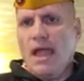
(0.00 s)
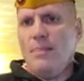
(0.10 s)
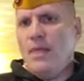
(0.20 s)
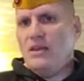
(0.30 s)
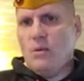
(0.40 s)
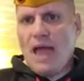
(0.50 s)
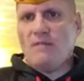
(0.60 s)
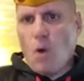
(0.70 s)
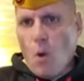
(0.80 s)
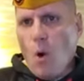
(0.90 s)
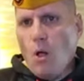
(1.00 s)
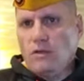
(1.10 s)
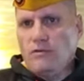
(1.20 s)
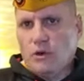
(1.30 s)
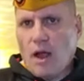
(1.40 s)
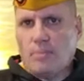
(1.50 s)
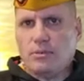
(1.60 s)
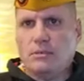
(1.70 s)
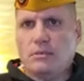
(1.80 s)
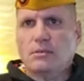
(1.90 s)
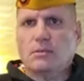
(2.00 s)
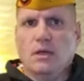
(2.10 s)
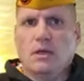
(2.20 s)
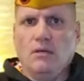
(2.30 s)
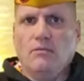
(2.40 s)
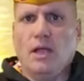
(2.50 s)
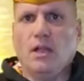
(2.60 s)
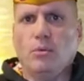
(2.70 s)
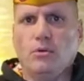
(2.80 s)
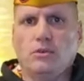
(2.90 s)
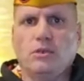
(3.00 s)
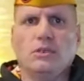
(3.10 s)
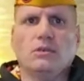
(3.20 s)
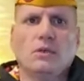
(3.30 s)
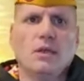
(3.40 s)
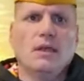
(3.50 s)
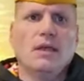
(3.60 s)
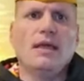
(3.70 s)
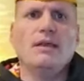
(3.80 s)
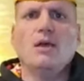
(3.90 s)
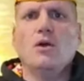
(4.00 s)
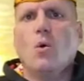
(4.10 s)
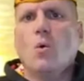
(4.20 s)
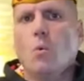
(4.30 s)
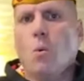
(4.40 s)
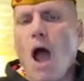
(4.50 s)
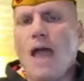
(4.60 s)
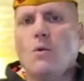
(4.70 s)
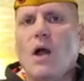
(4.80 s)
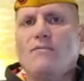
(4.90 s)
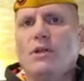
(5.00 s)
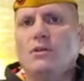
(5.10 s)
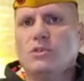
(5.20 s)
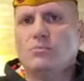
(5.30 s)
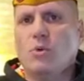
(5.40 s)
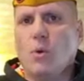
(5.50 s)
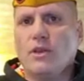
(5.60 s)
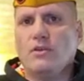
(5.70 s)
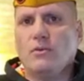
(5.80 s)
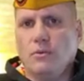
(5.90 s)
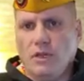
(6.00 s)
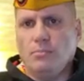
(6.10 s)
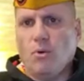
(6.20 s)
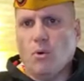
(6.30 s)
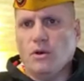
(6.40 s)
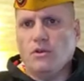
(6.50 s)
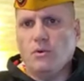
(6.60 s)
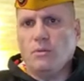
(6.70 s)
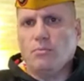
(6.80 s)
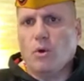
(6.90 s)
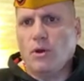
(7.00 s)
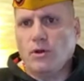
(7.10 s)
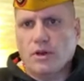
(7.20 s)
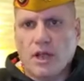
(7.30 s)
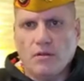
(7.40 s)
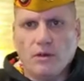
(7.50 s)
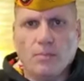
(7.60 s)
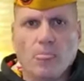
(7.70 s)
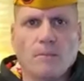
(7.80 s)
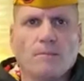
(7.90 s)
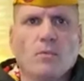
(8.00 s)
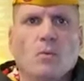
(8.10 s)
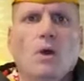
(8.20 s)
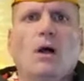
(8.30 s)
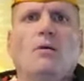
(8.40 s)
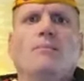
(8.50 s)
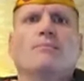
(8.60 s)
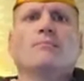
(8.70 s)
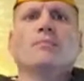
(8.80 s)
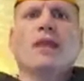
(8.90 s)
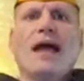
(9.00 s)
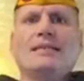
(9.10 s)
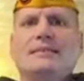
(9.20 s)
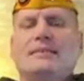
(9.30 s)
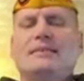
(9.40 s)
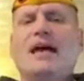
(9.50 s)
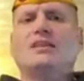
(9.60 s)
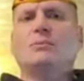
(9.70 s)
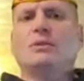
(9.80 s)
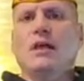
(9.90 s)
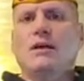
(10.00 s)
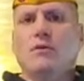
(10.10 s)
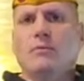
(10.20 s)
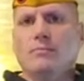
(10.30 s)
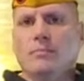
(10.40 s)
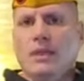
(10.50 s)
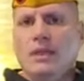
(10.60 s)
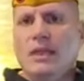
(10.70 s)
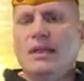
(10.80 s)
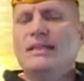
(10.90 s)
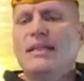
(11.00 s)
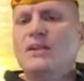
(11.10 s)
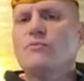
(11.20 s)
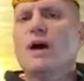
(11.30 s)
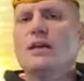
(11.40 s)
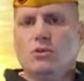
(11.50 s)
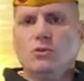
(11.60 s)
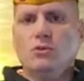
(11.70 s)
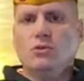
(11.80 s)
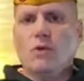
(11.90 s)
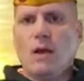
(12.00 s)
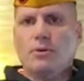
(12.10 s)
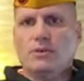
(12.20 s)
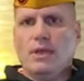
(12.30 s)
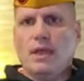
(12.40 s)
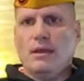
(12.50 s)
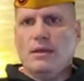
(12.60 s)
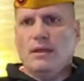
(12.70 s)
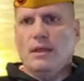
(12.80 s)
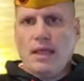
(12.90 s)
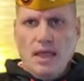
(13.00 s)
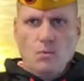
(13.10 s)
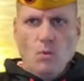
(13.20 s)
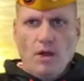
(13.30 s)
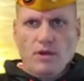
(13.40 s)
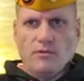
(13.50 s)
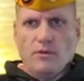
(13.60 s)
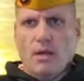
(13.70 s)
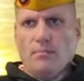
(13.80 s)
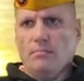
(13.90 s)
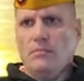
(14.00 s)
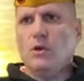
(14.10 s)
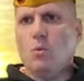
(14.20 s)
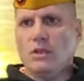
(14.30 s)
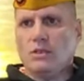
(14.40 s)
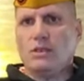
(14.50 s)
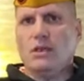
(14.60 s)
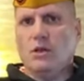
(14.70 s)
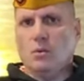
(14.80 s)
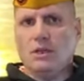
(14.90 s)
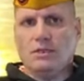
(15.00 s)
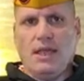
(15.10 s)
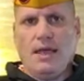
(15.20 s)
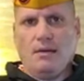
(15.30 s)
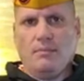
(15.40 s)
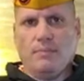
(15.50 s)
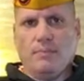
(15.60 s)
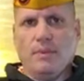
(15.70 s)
and then you have all of your options available to you. And why do I feel it's important to embroider your cover? Well, at the detachment level, it identifies who you represent and where you're from, what city or what town.